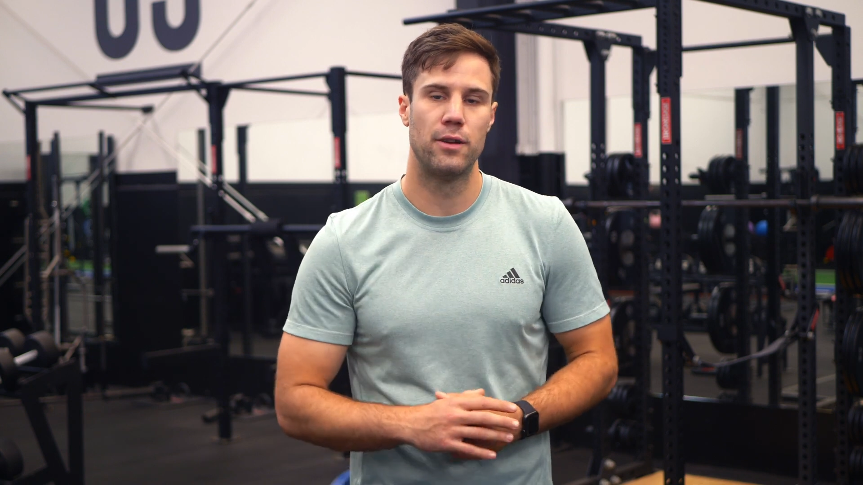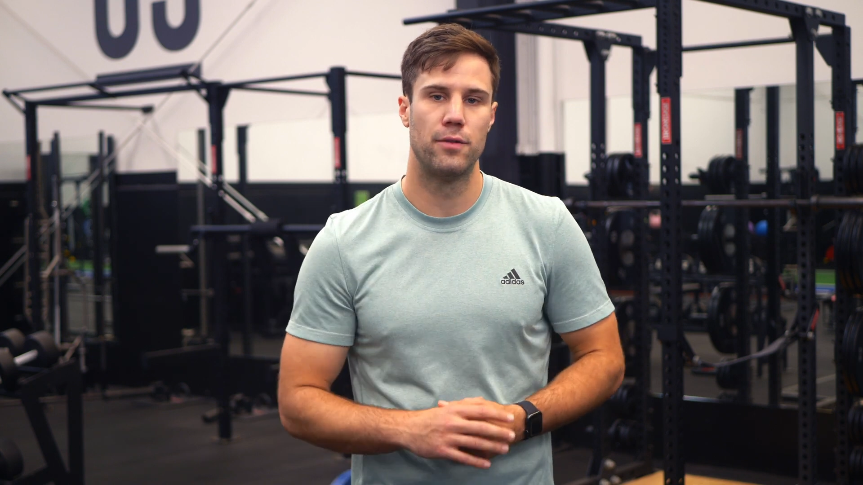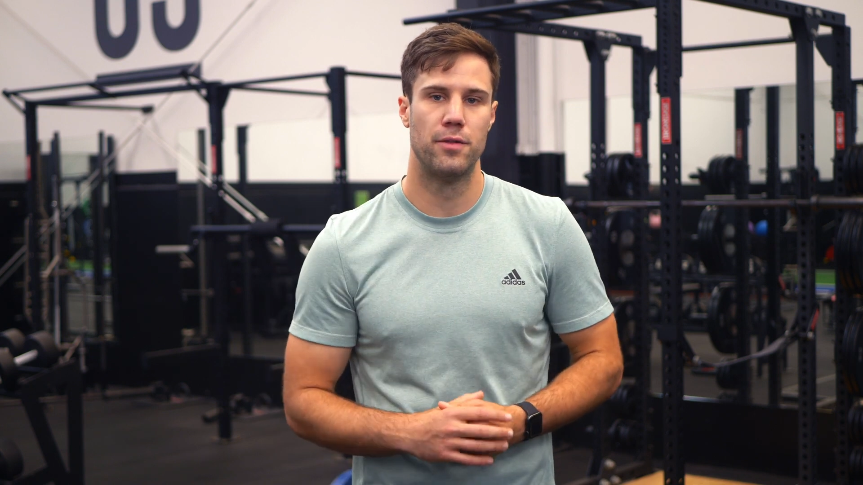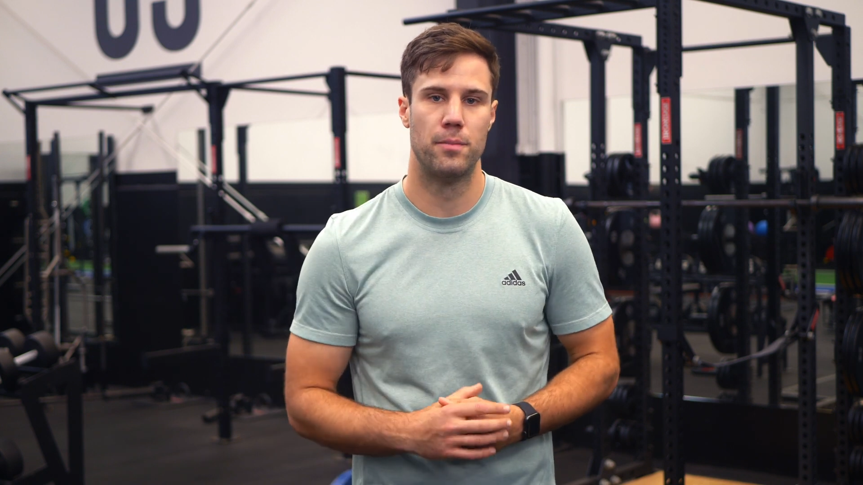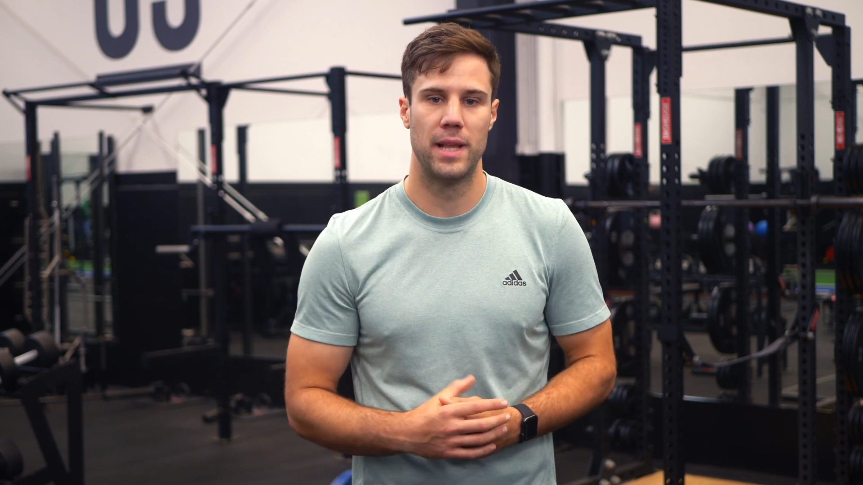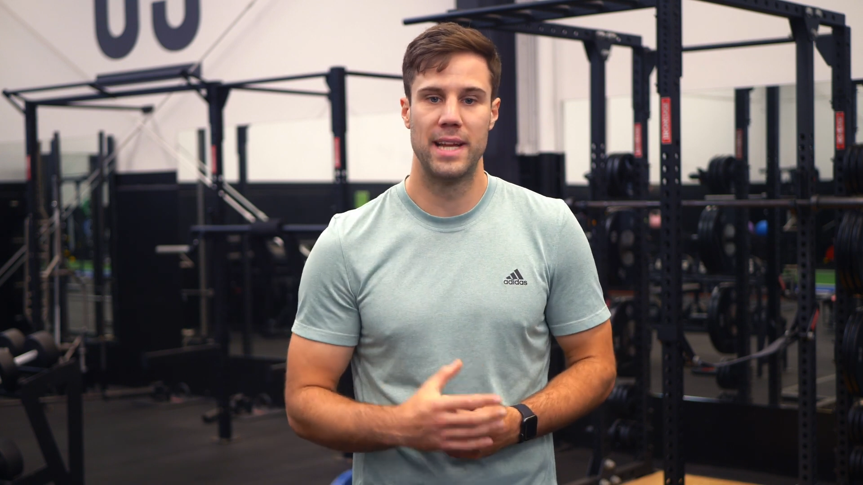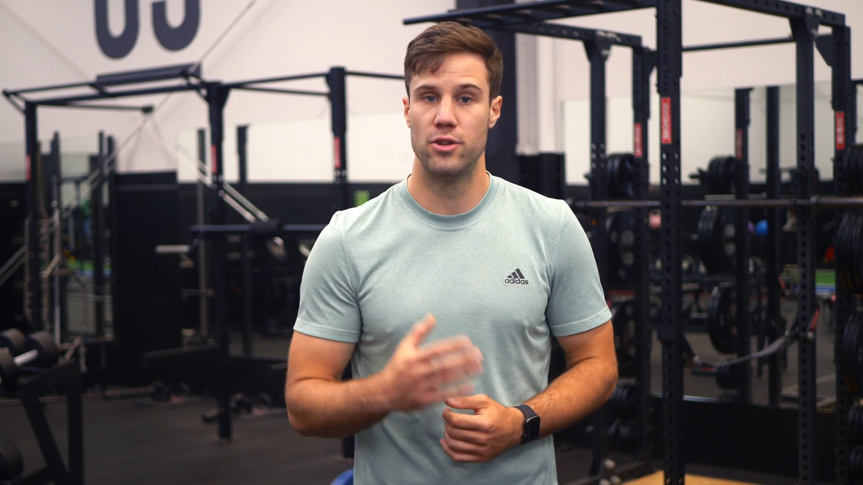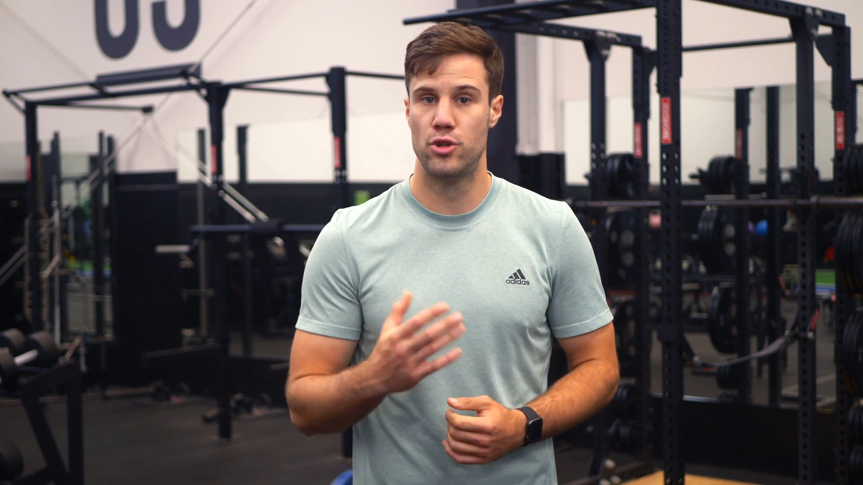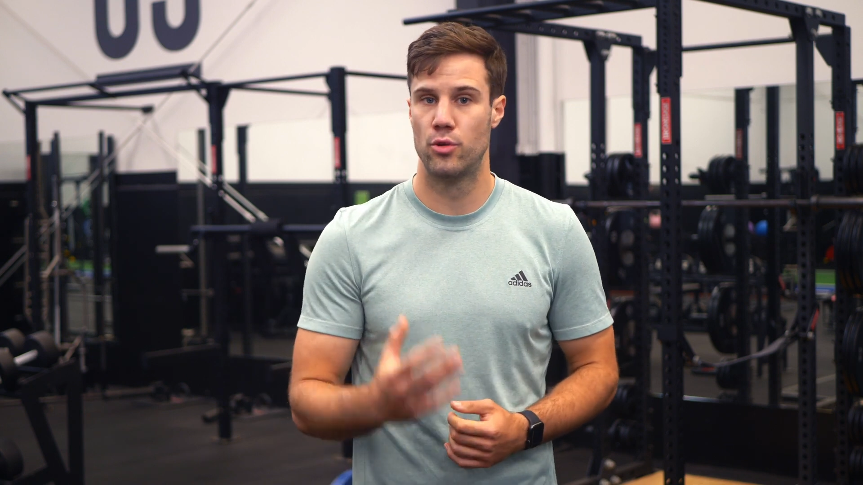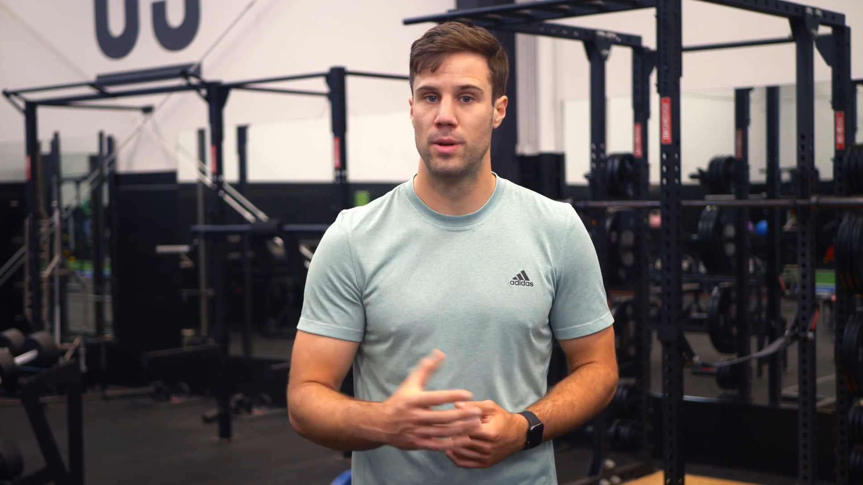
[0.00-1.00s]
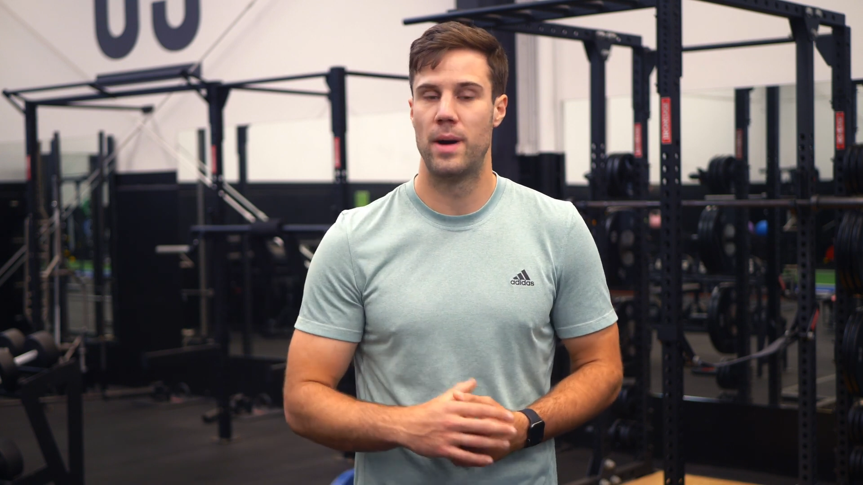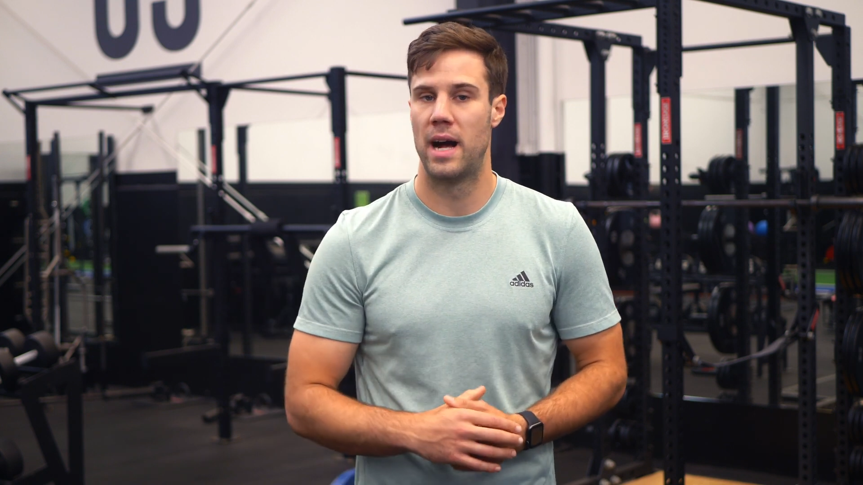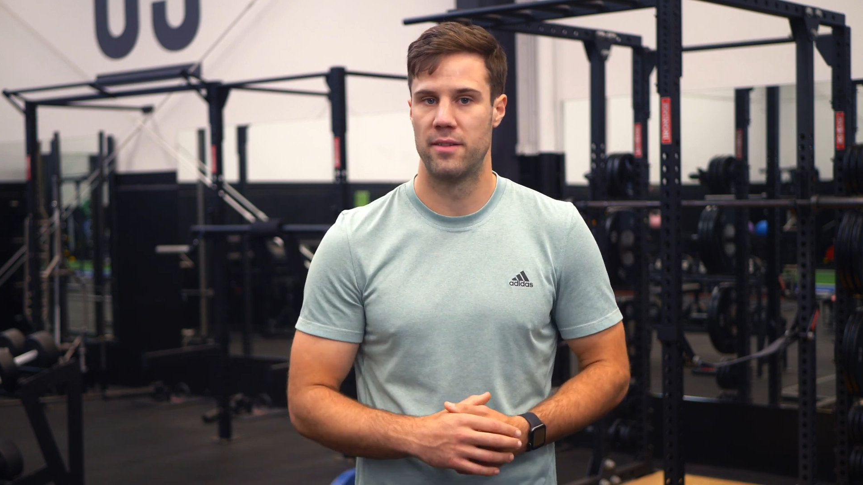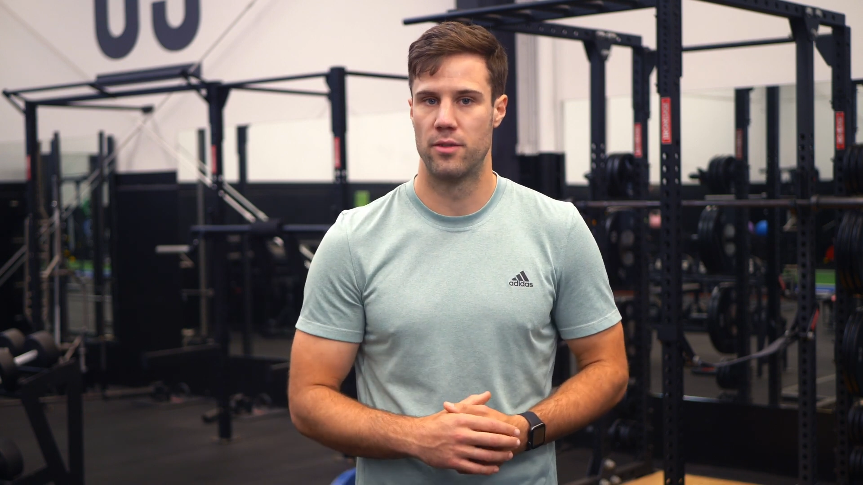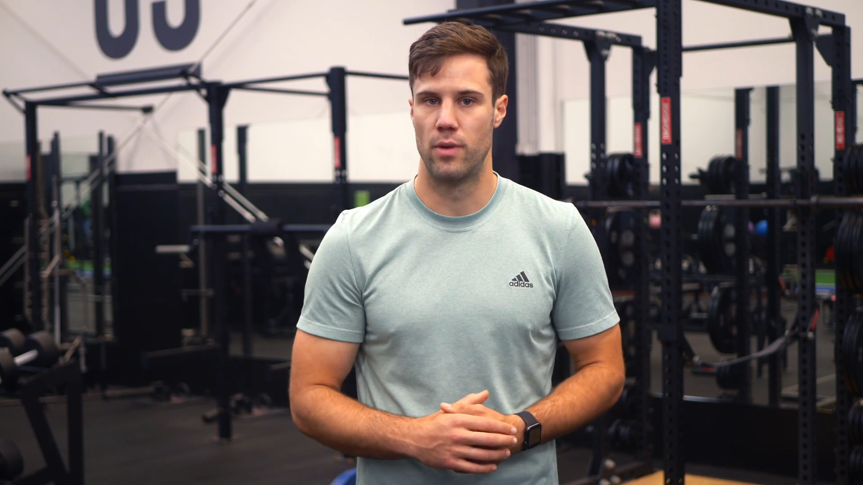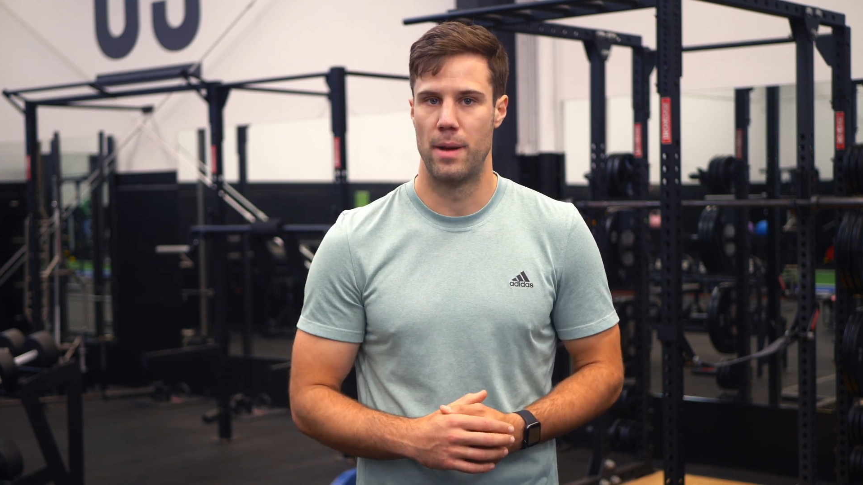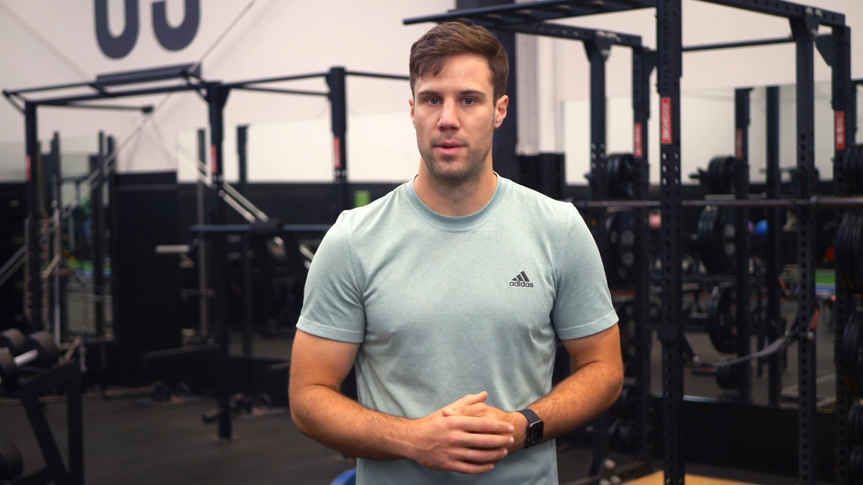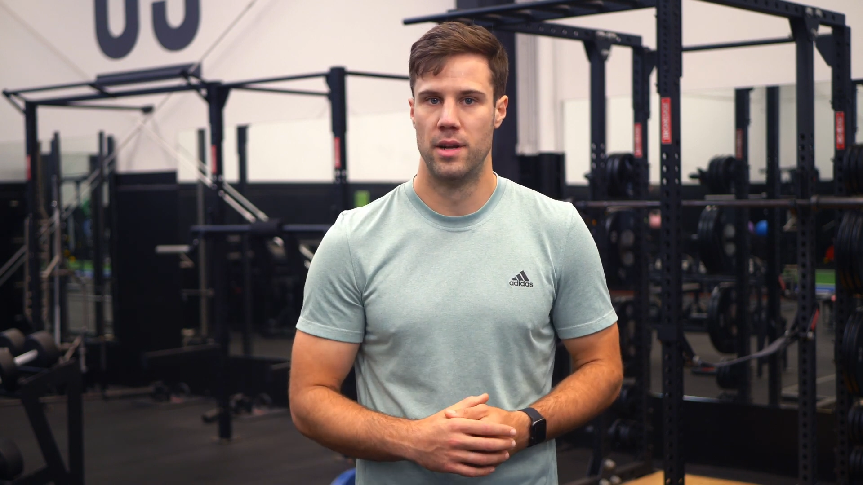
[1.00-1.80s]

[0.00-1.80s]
off the plate during part of the rep.